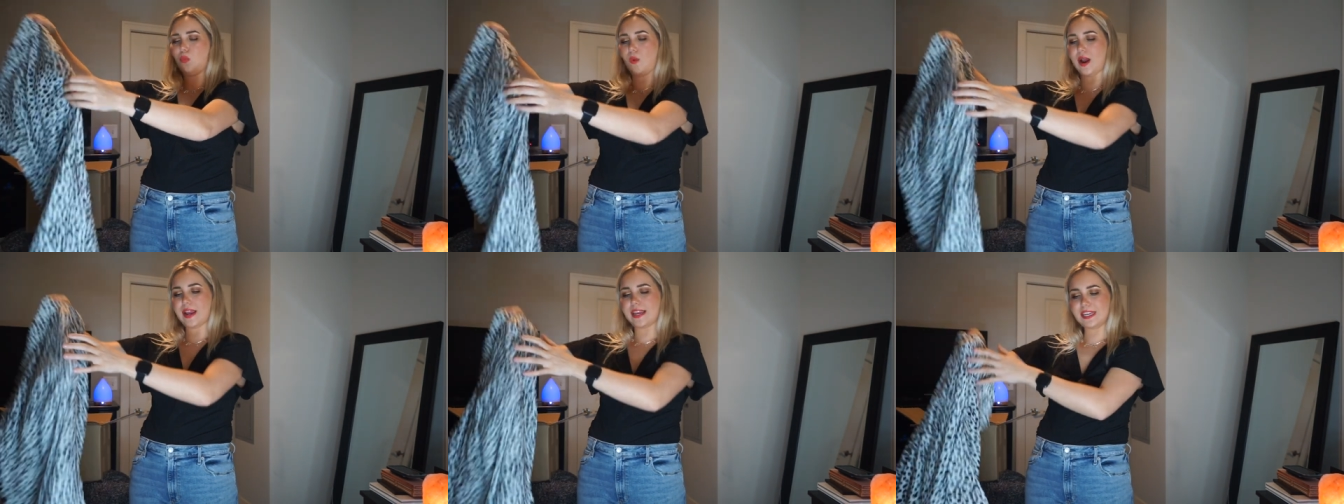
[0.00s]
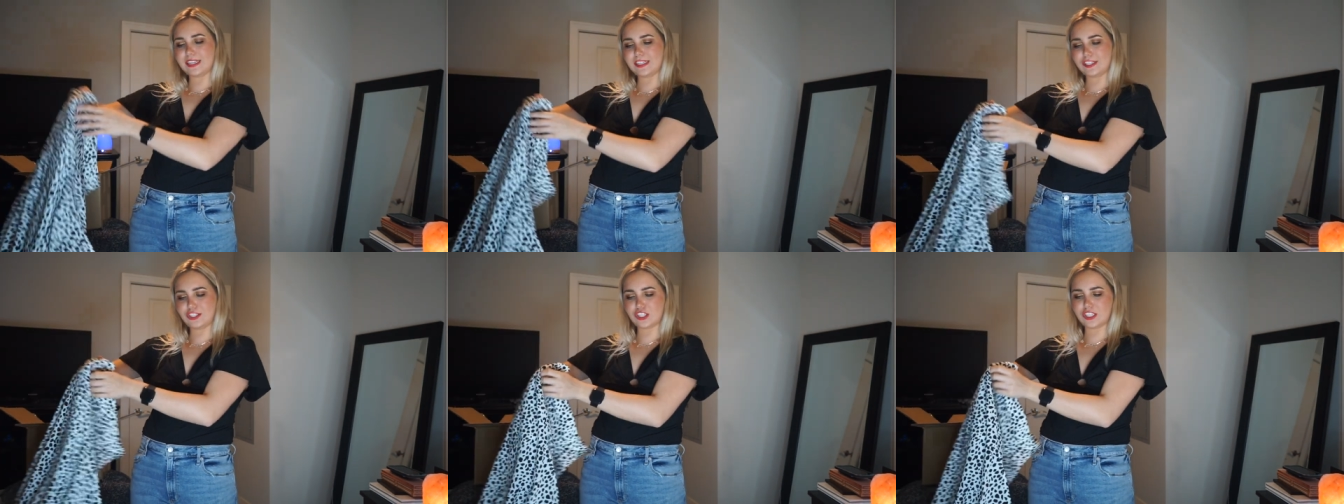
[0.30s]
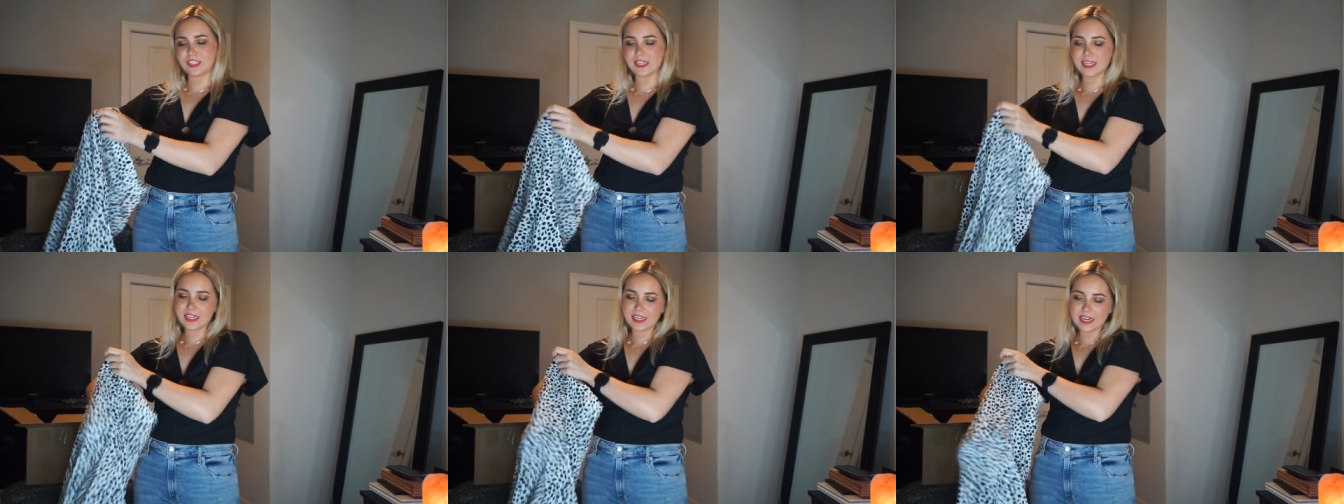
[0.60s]
white
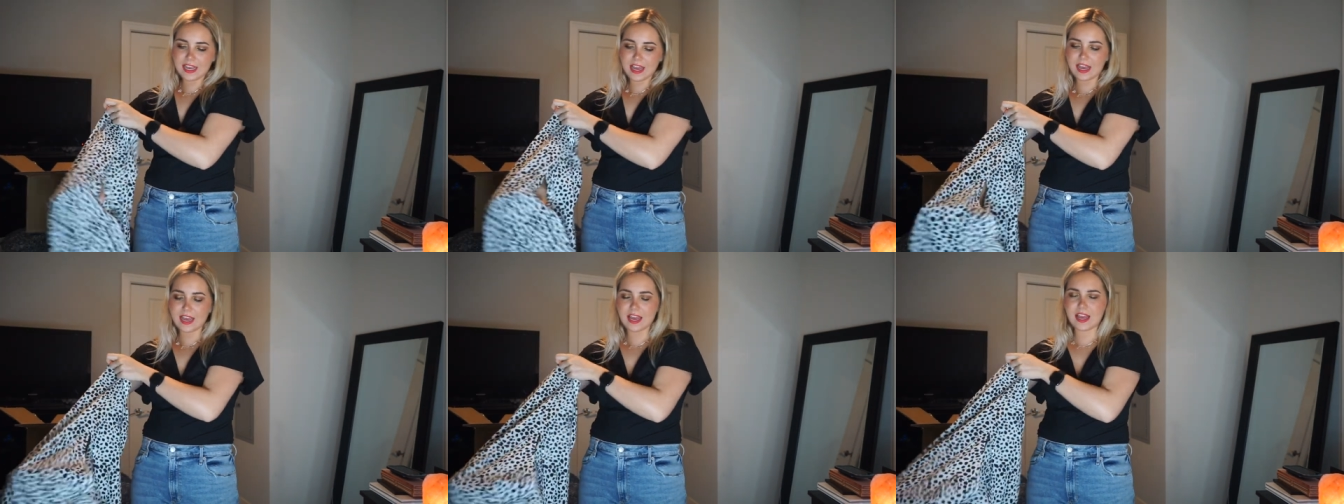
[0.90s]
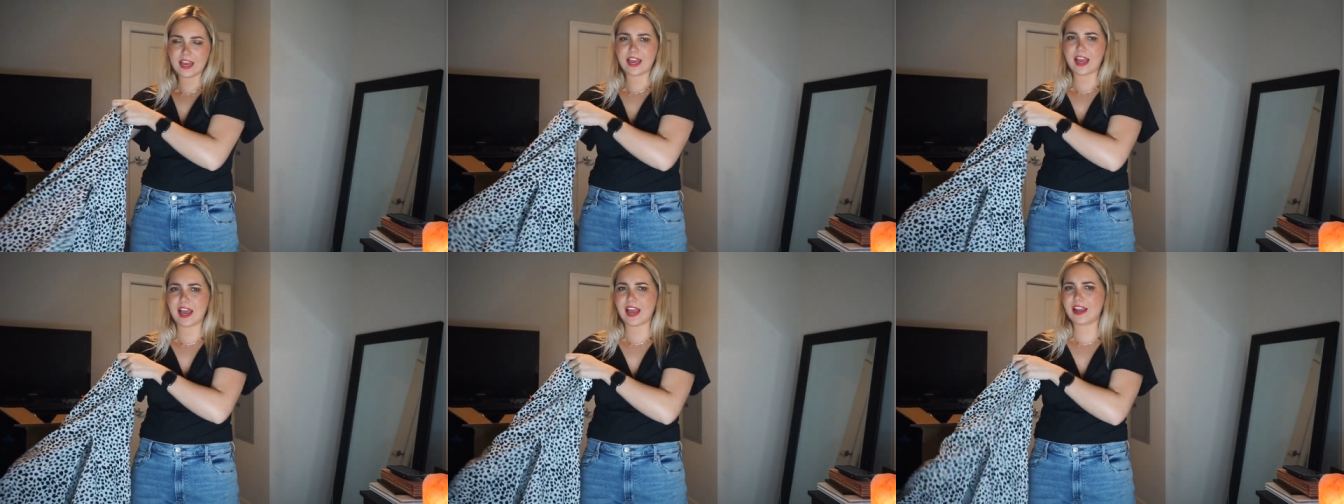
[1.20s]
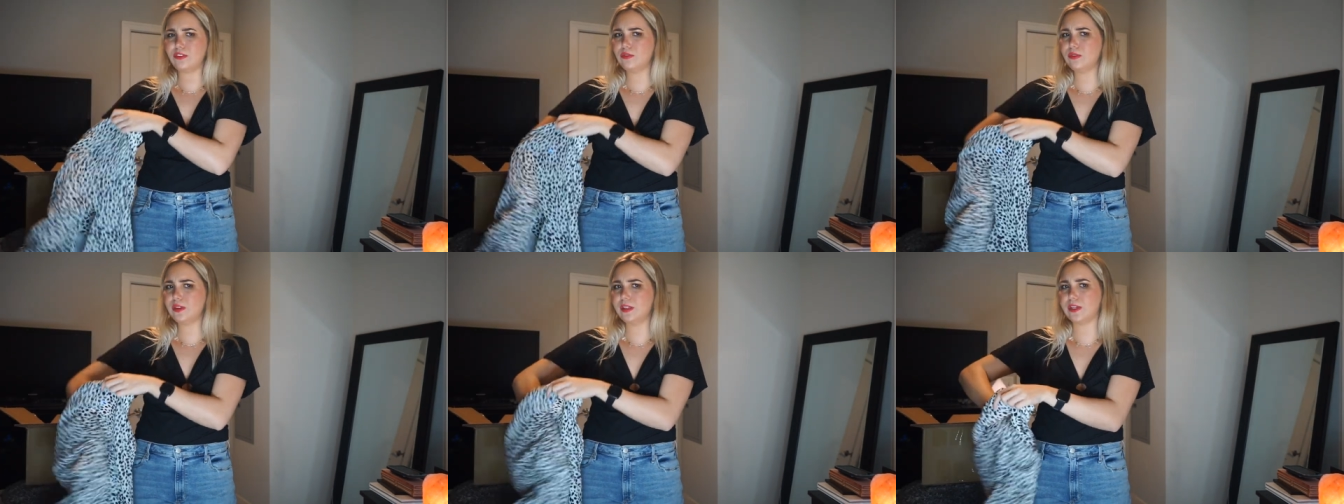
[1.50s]
cheetah. I
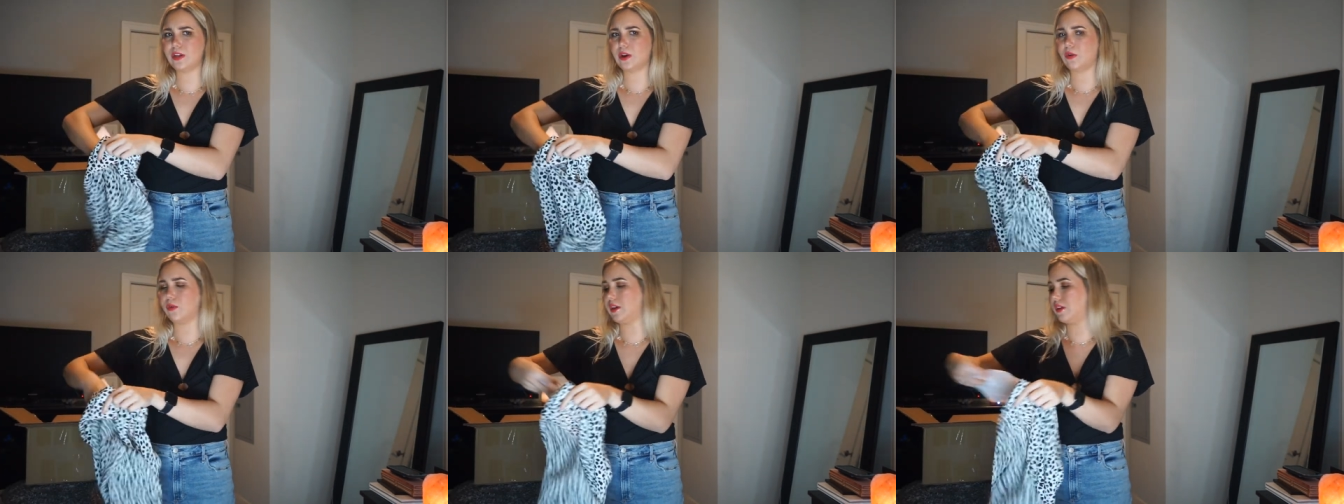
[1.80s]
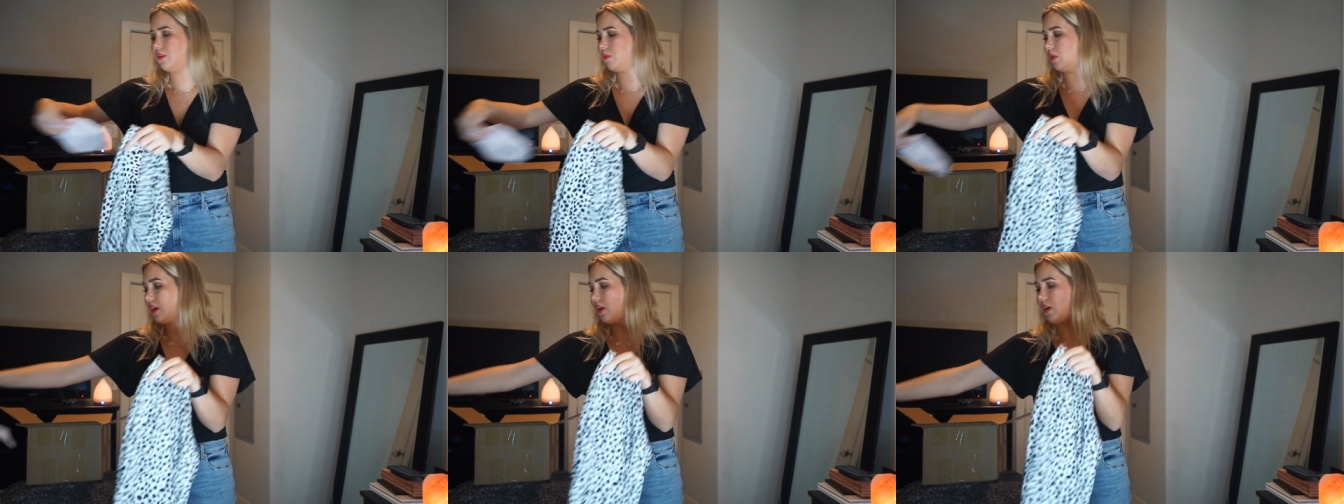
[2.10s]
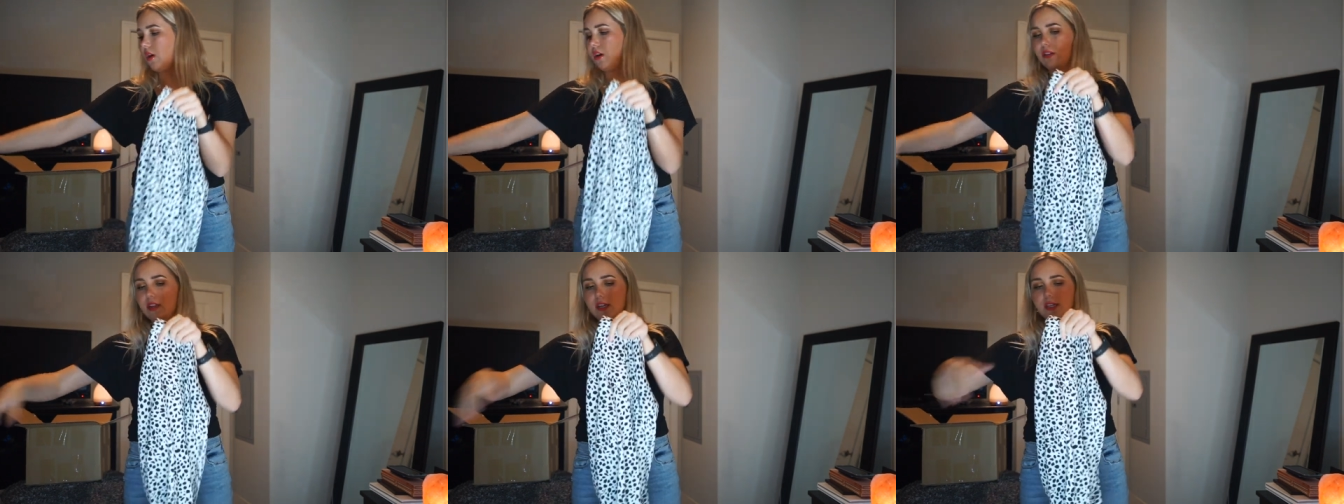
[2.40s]
don't really know what you want
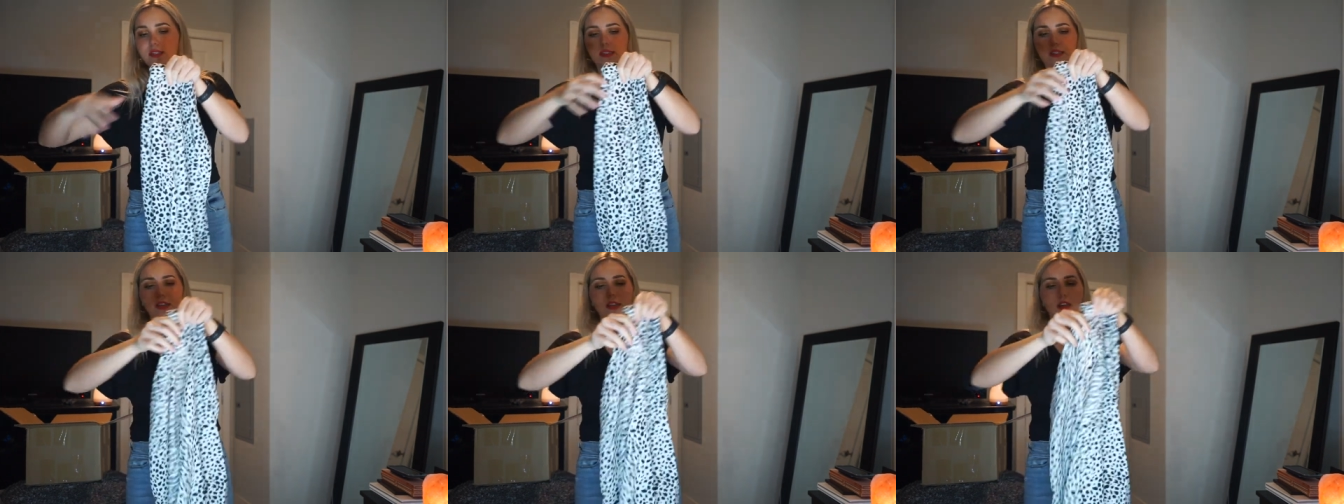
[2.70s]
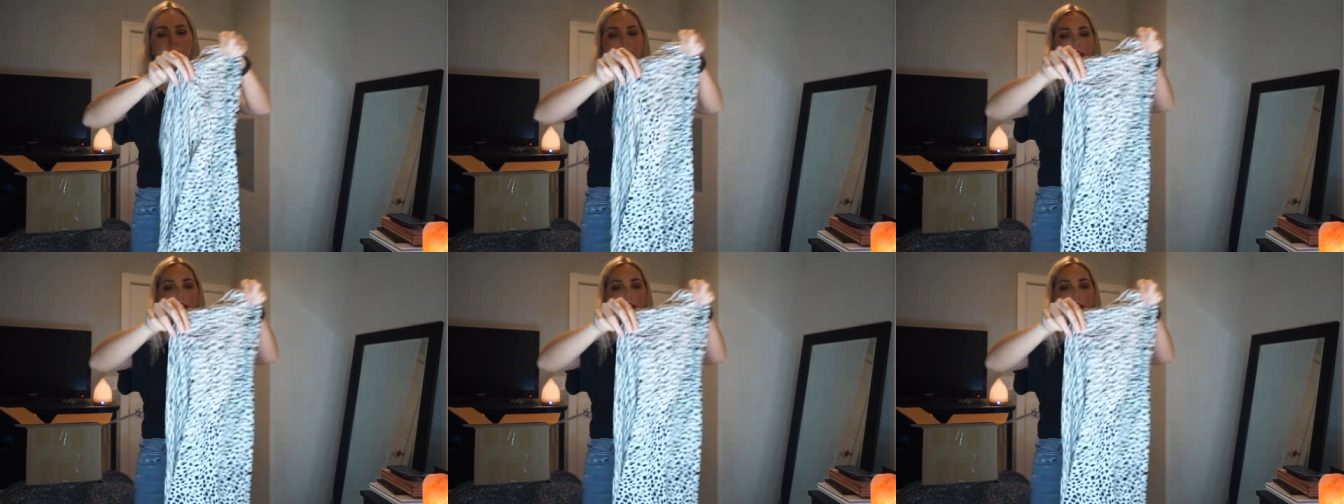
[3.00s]
to call this.